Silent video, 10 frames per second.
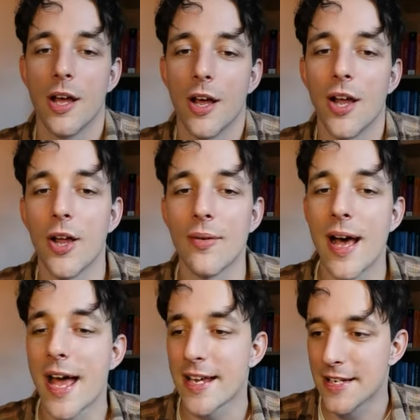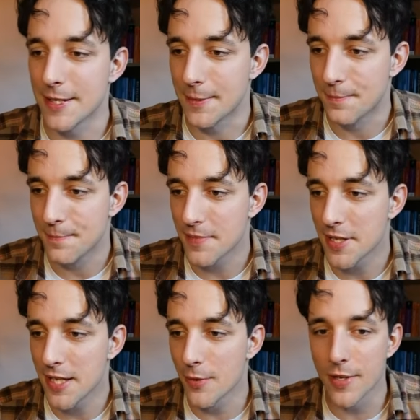All right,
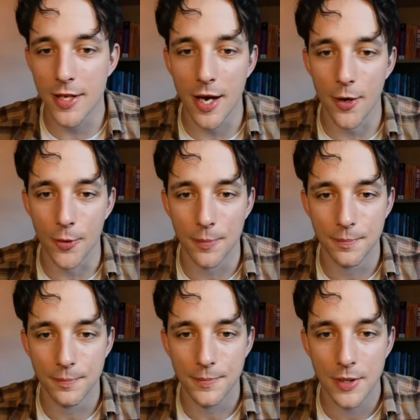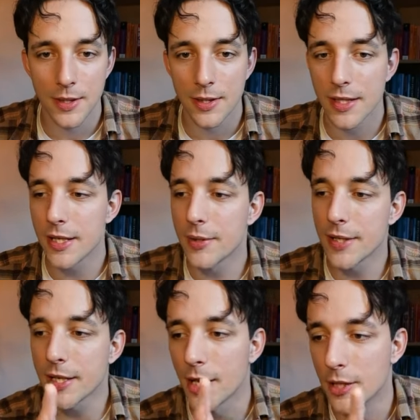here we go. Here
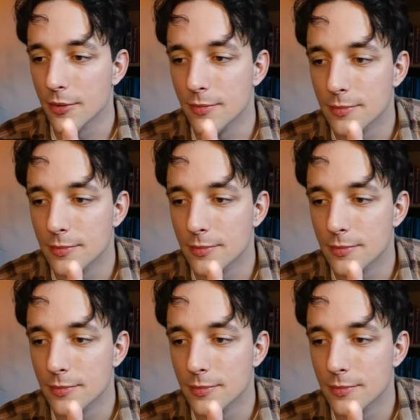we go.